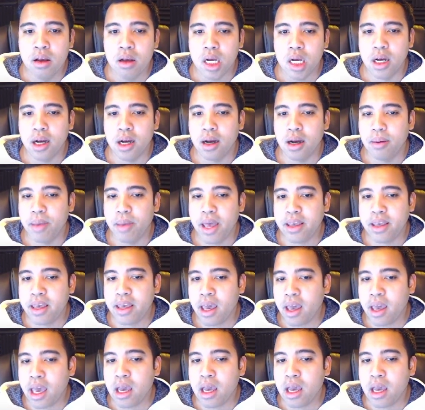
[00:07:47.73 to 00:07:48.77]

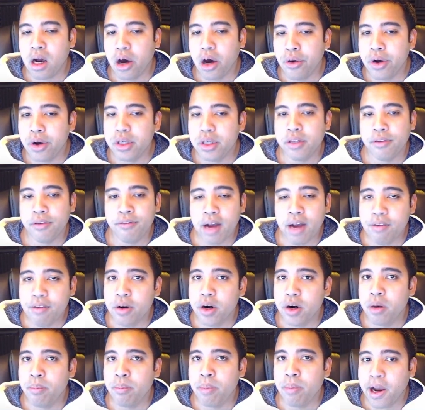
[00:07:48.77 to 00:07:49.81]
aka 100 to
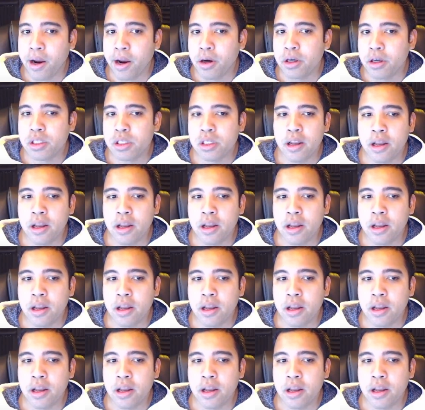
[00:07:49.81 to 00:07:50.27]
500 buyers